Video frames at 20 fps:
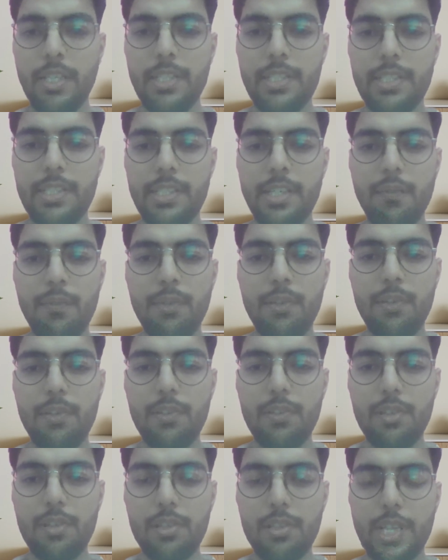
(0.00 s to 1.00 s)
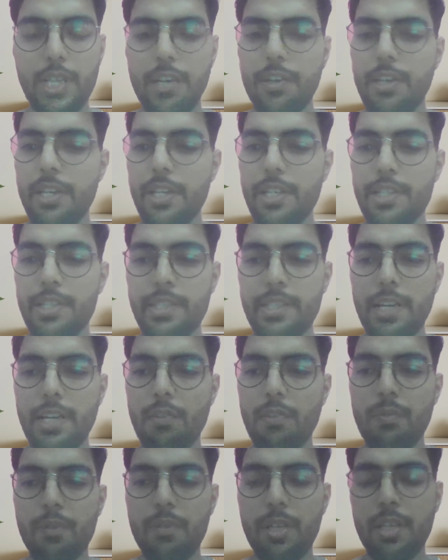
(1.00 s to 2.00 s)
That CR will CR
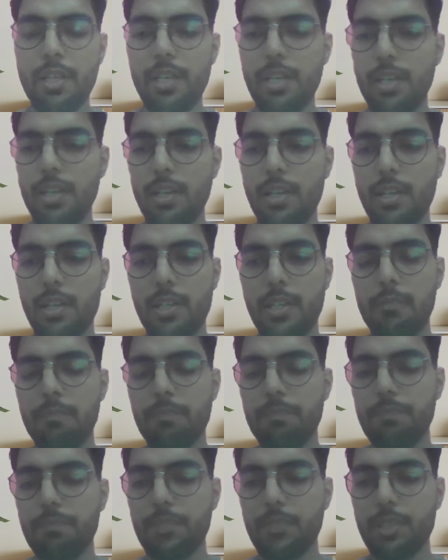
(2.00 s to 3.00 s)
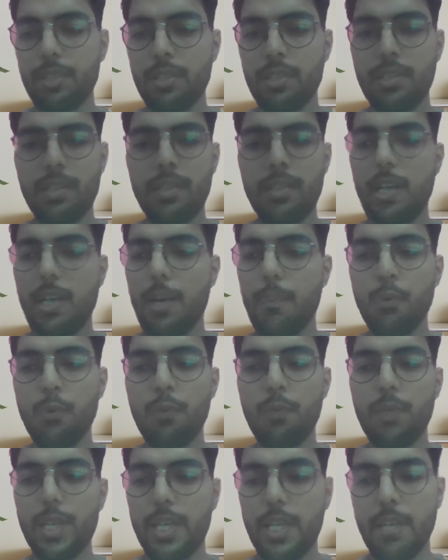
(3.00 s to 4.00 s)
will be
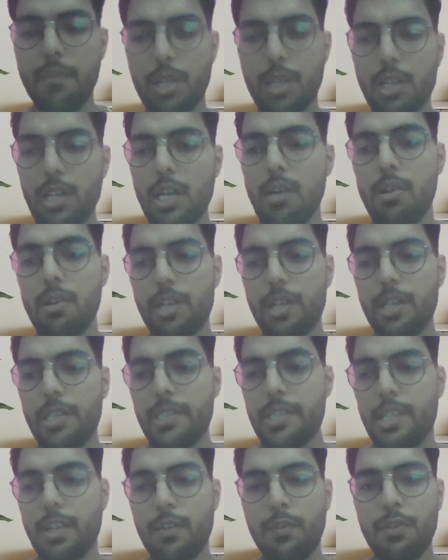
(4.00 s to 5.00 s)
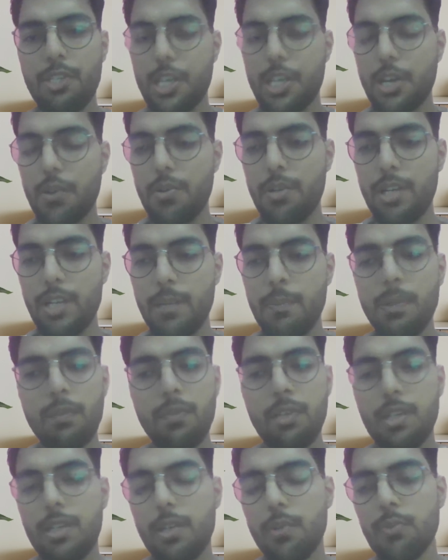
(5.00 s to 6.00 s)
approved by our product, like our security team,
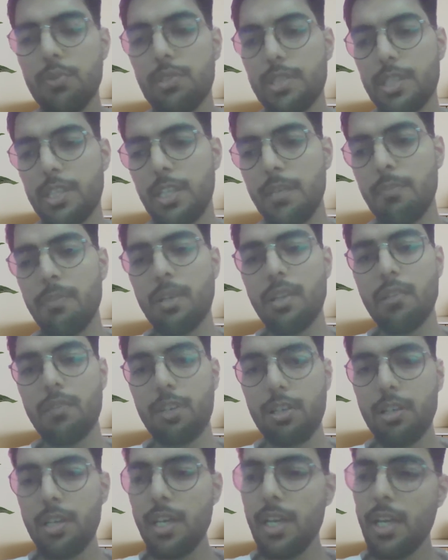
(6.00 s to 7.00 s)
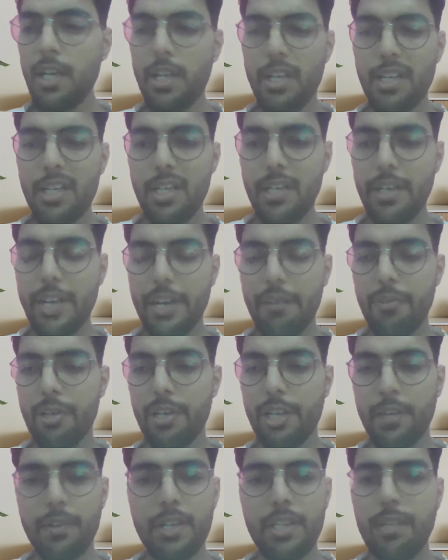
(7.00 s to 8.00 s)
our tools team, our
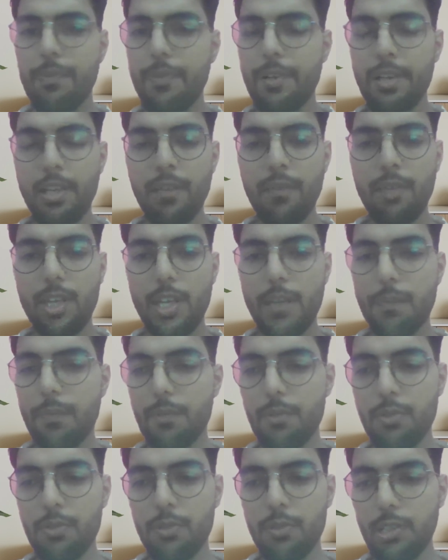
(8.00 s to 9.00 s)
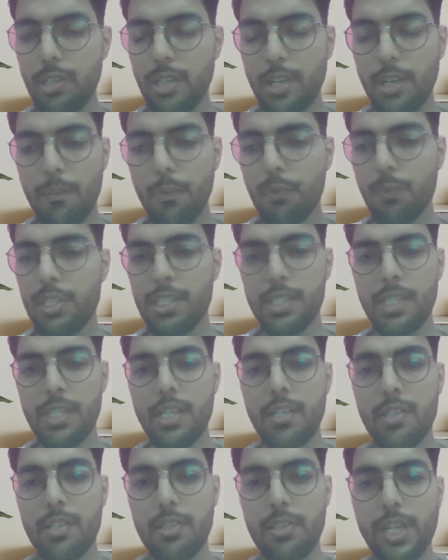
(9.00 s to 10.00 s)
network team, and a different team. We have to approve the
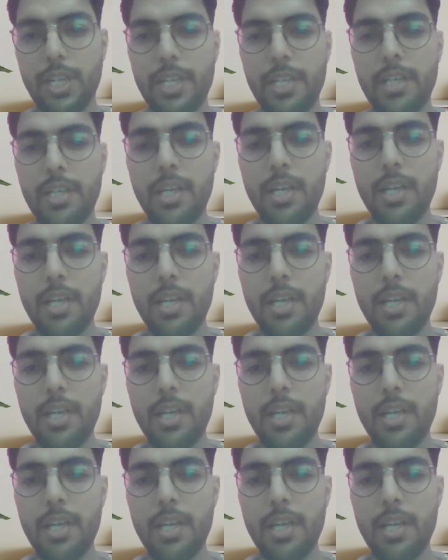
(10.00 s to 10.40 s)
CR, right?